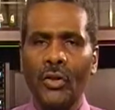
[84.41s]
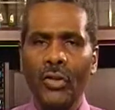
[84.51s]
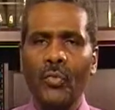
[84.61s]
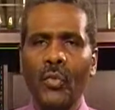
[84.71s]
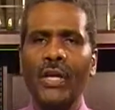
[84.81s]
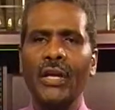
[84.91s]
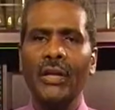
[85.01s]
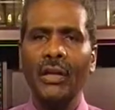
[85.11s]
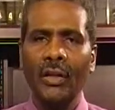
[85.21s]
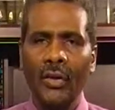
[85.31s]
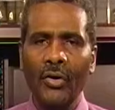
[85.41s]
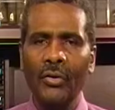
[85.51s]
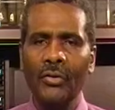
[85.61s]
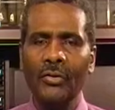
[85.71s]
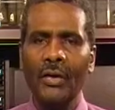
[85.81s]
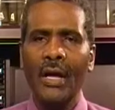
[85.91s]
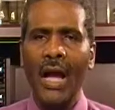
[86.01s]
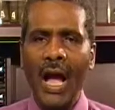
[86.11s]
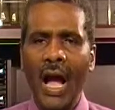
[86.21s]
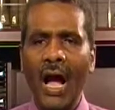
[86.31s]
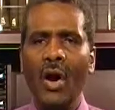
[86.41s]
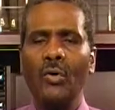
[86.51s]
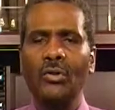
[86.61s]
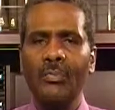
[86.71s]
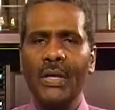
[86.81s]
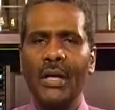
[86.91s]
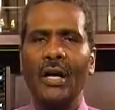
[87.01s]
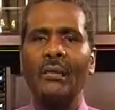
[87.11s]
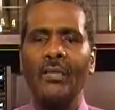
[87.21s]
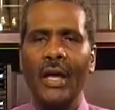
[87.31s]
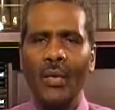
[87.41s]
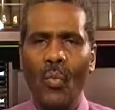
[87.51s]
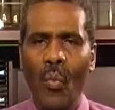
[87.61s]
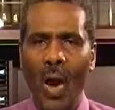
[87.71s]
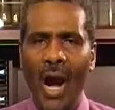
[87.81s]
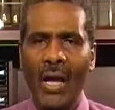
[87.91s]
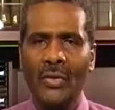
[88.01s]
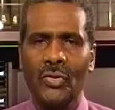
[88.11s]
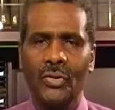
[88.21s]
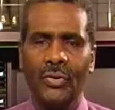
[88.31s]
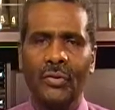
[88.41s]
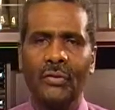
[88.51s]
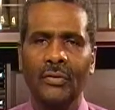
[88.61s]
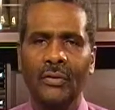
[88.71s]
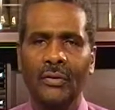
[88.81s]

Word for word: then we can learn how to become a wiser